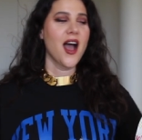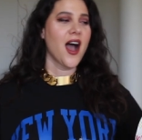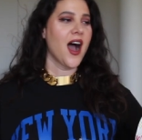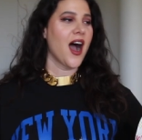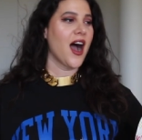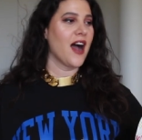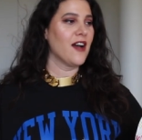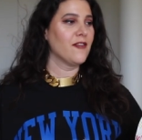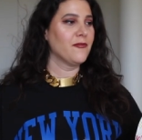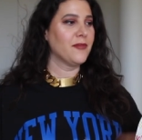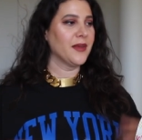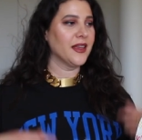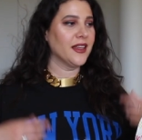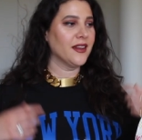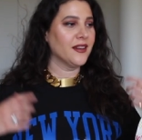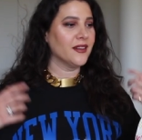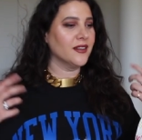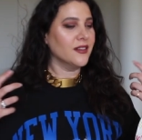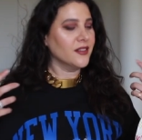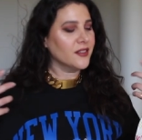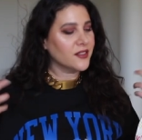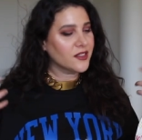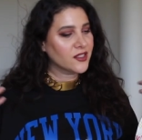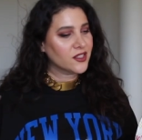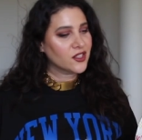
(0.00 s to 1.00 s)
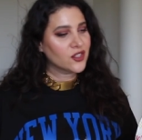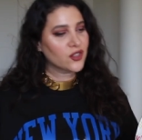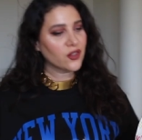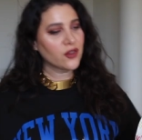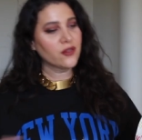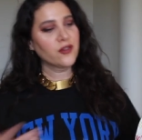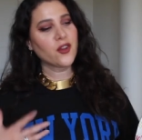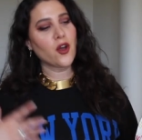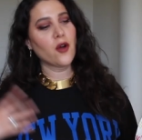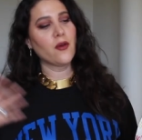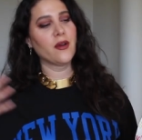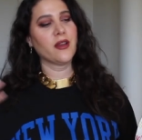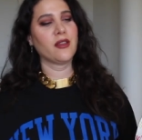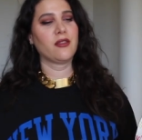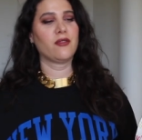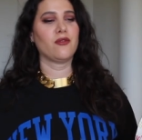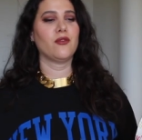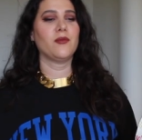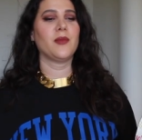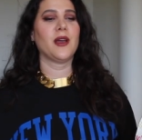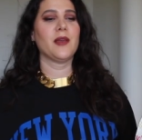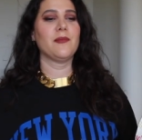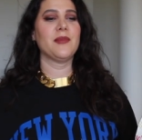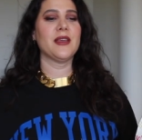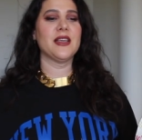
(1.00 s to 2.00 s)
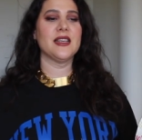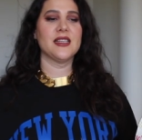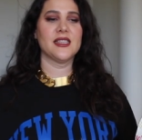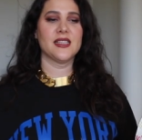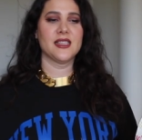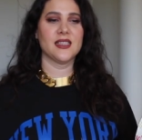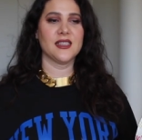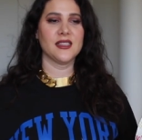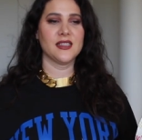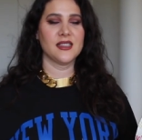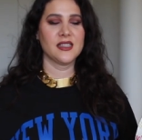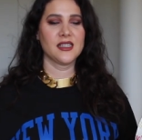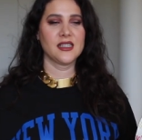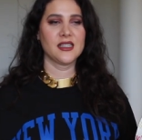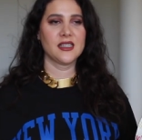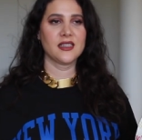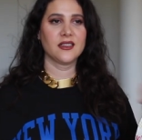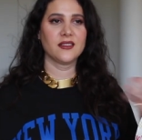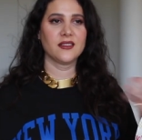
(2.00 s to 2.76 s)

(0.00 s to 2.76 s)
I've been sort of going through my pieces,